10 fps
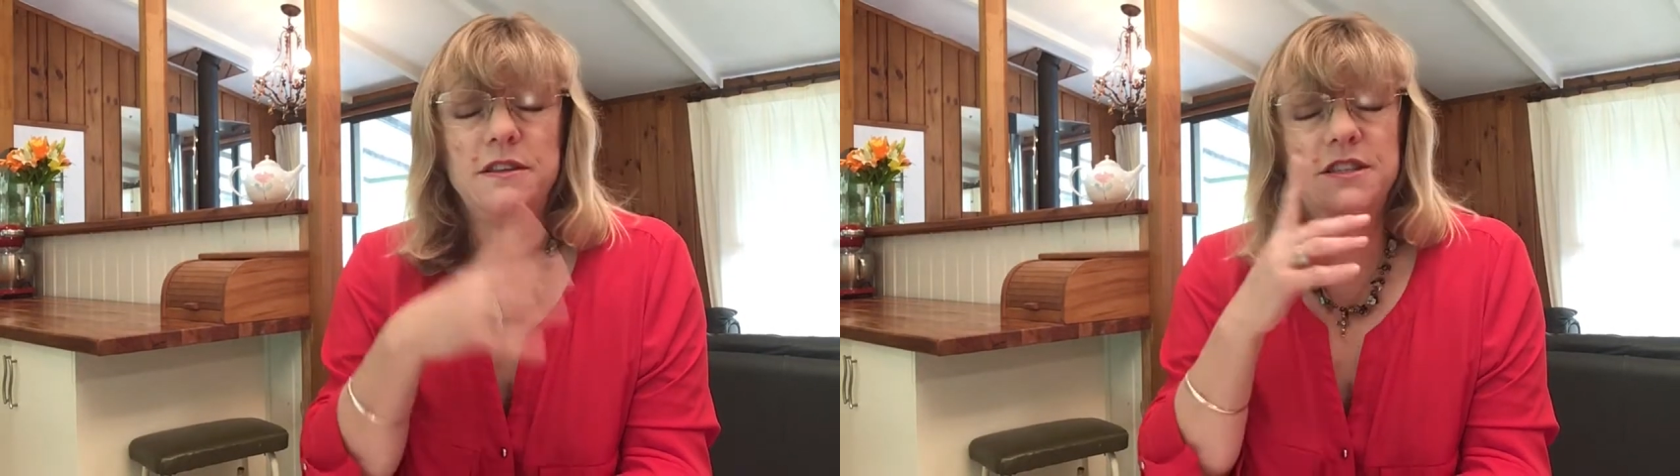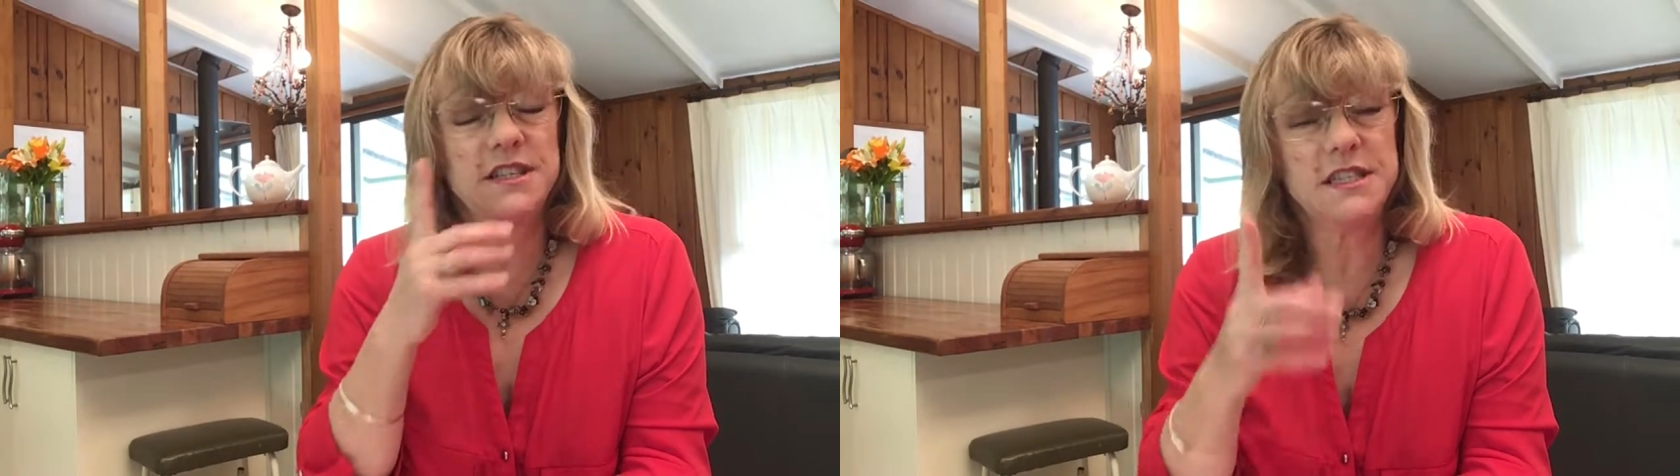
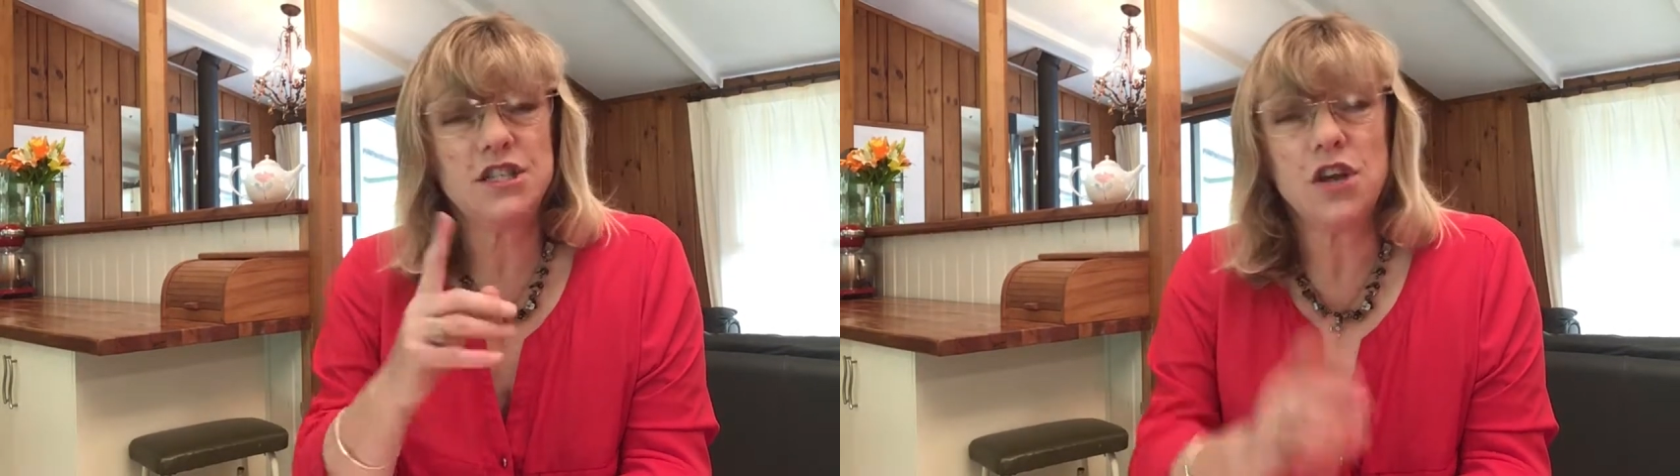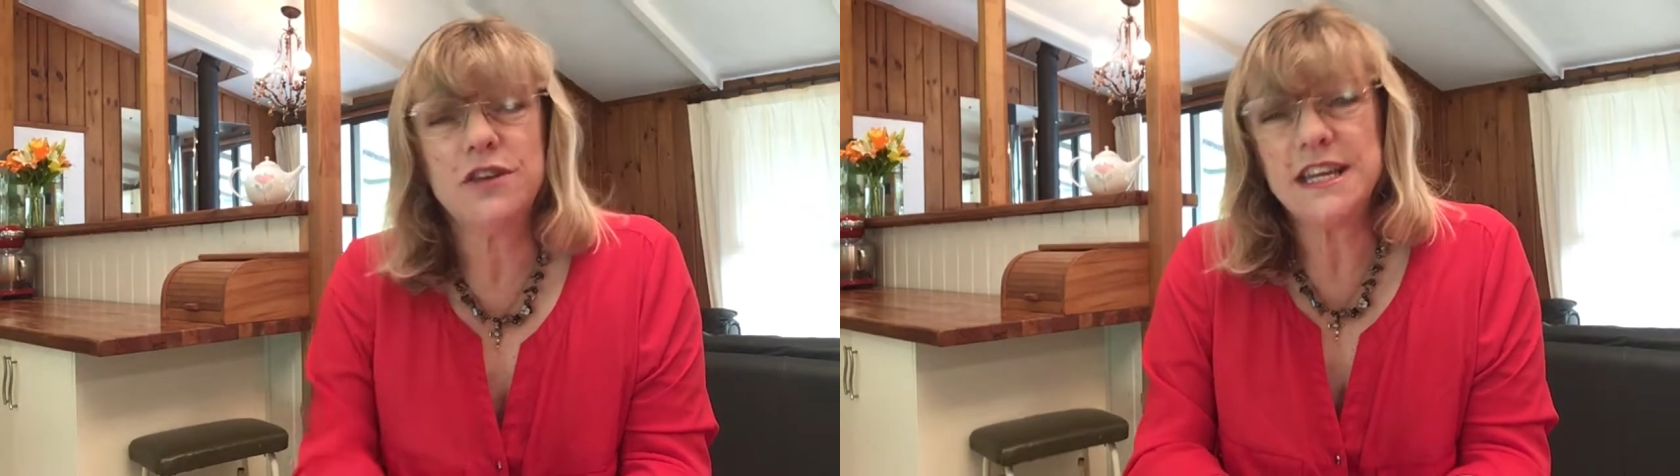Just
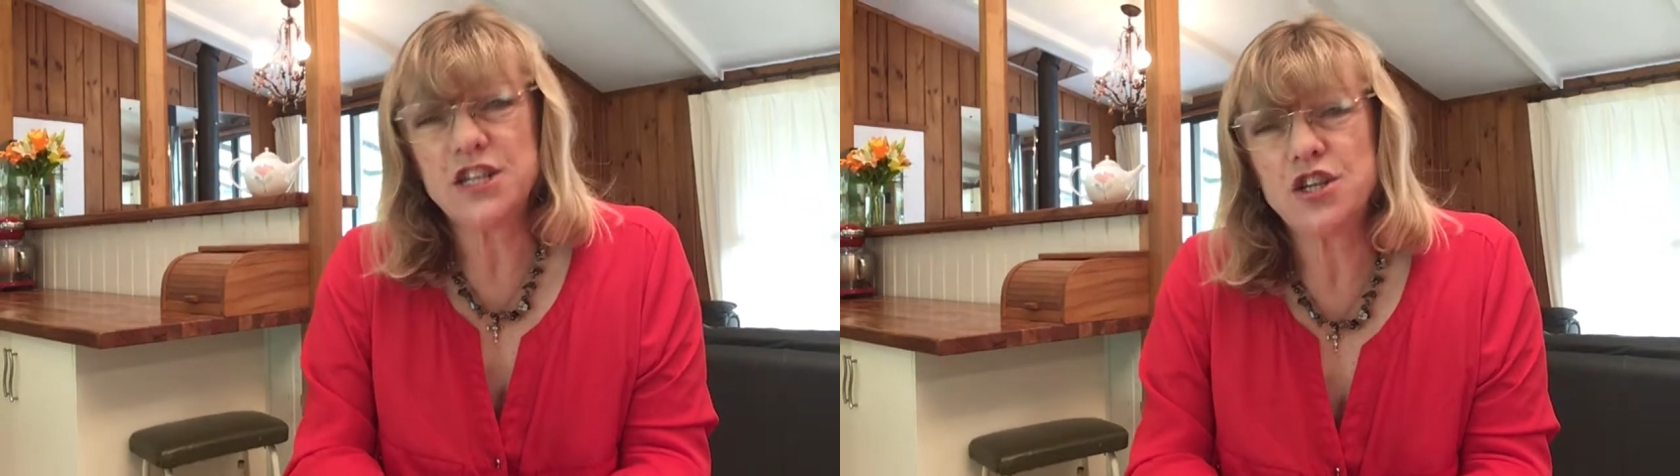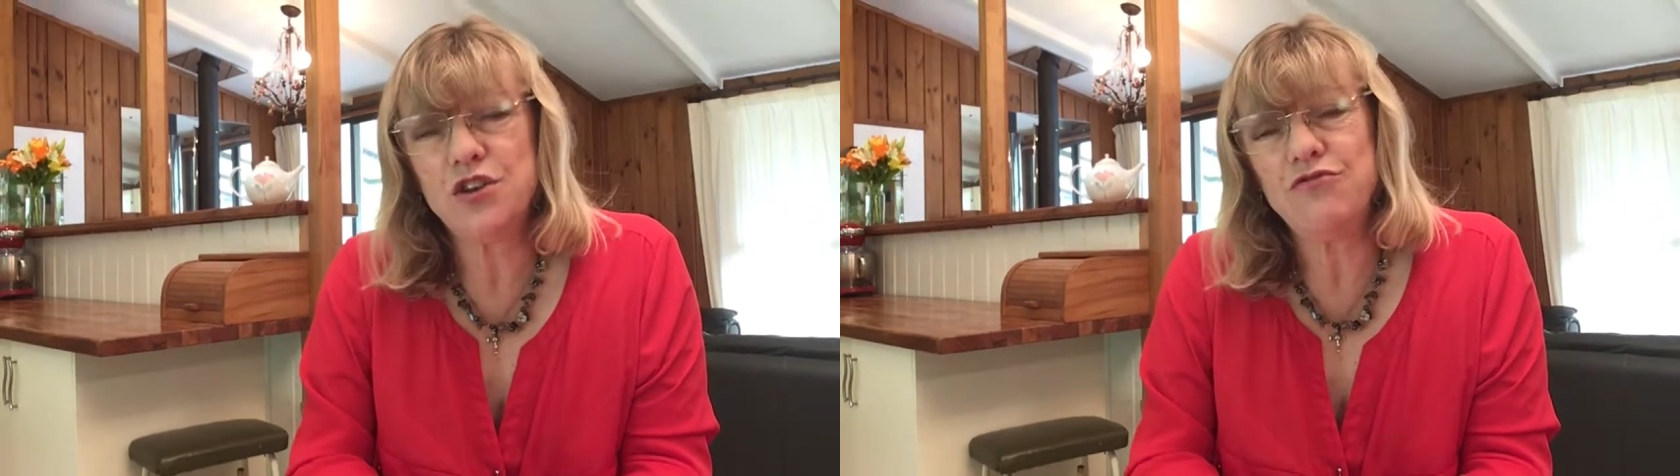don't get
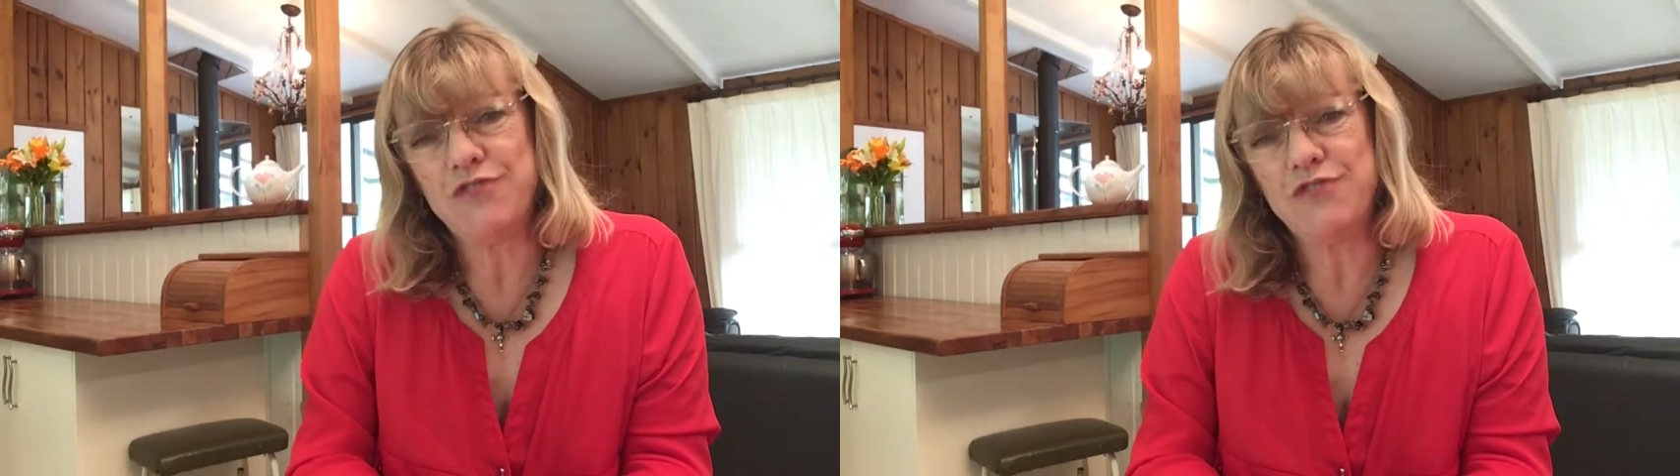too